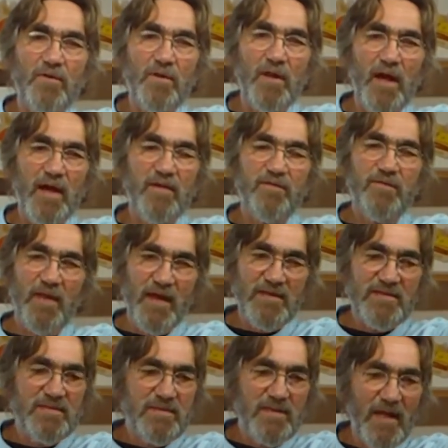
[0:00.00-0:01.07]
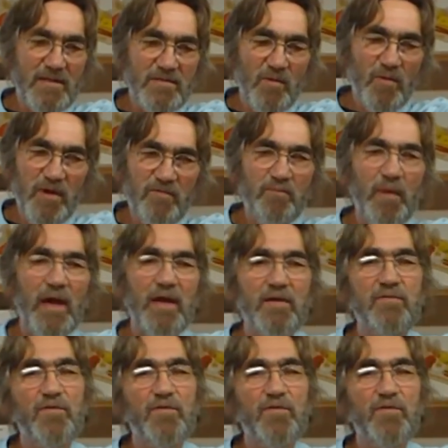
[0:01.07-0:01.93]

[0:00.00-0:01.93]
for life. That's what we've made